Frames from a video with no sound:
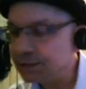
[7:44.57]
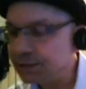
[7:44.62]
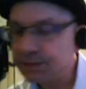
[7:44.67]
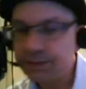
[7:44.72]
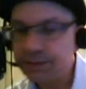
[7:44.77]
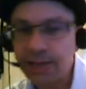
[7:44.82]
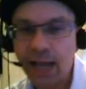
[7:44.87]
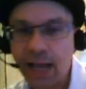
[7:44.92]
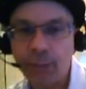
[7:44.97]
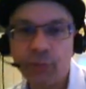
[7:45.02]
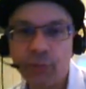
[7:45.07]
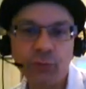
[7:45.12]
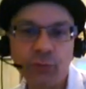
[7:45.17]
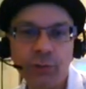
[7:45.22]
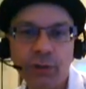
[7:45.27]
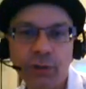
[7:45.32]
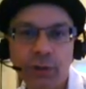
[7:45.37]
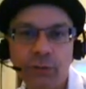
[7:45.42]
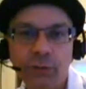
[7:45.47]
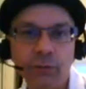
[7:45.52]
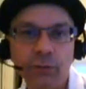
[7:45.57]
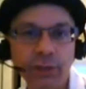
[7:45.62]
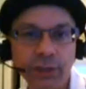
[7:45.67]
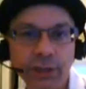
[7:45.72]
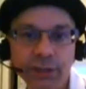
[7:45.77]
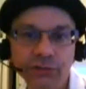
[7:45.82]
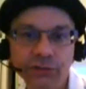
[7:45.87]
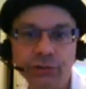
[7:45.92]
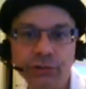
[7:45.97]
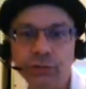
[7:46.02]
establishment of
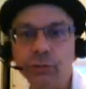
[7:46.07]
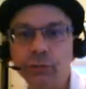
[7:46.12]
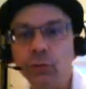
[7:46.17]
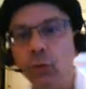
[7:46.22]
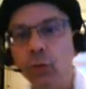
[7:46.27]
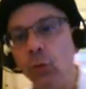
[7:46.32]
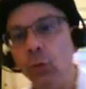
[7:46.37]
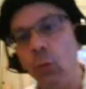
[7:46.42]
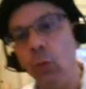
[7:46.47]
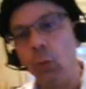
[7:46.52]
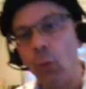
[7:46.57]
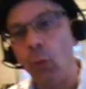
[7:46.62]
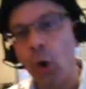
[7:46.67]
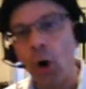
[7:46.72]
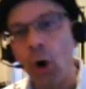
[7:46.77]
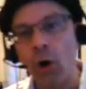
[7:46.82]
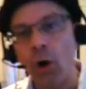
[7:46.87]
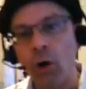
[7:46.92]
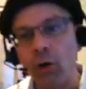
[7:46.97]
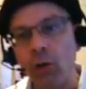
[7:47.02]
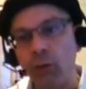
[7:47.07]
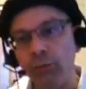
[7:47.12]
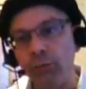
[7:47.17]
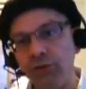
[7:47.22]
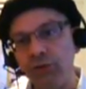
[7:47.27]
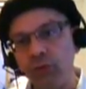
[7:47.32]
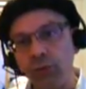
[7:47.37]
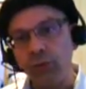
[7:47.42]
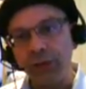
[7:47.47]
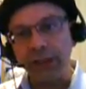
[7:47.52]
religion, or the wall
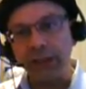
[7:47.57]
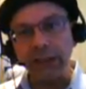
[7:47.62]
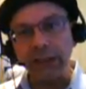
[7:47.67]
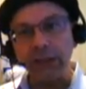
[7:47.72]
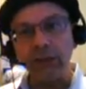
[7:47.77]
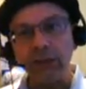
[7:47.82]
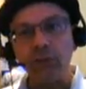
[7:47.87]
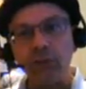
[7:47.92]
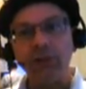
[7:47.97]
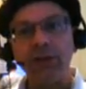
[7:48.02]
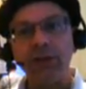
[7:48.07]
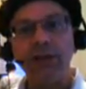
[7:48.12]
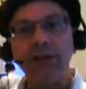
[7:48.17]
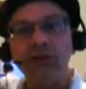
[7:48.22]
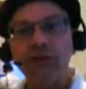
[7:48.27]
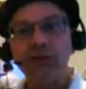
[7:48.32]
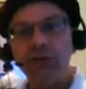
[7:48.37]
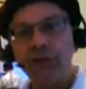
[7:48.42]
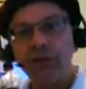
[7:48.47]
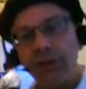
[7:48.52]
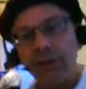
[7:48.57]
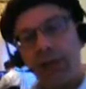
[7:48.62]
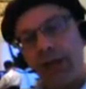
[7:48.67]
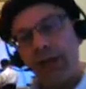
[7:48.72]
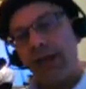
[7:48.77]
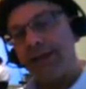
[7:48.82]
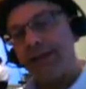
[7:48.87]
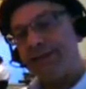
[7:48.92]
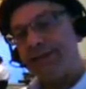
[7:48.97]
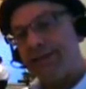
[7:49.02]
between religion
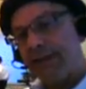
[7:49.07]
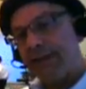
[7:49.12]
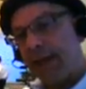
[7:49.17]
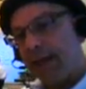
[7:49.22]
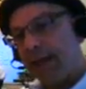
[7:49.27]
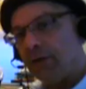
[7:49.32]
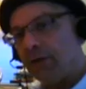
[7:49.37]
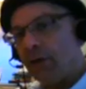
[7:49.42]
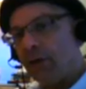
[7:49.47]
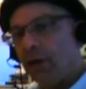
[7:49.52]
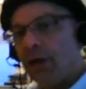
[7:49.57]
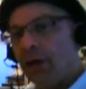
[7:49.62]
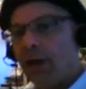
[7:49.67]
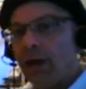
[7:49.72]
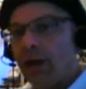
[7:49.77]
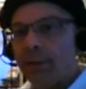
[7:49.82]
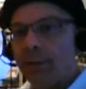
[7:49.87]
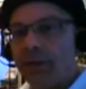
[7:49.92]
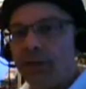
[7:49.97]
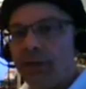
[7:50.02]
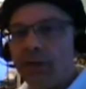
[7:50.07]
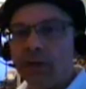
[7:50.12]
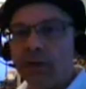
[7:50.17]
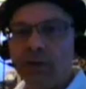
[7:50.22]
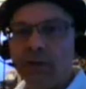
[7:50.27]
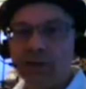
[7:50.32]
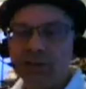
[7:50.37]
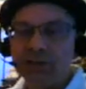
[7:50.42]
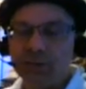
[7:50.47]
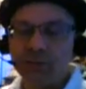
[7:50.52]
and state. I think you'll
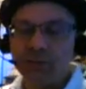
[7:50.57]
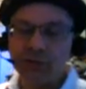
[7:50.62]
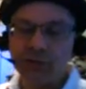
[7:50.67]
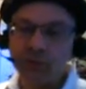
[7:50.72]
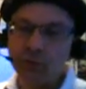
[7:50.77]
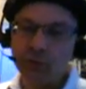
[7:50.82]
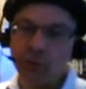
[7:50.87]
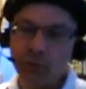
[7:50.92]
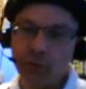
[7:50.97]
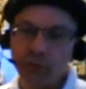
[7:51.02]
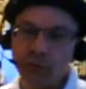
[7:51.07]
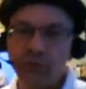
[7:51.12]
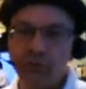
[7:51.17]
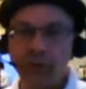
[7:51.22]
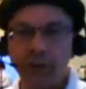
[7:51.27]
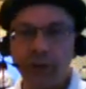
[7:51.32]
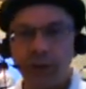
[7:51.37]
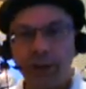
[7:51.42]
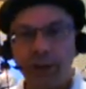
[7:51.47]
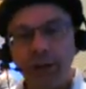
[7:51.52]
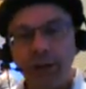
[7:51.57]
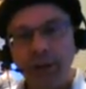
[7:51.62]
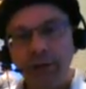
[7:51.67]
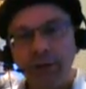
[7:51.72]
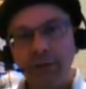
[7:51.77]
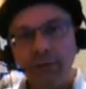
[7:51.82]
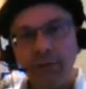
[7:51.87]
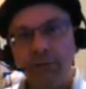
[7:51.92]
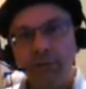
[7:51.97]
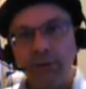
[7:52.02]
find some of those quotes
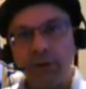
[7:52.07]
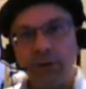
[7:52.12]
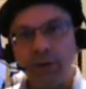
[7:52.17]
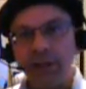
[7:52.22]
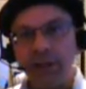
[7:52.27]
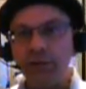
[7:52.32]
very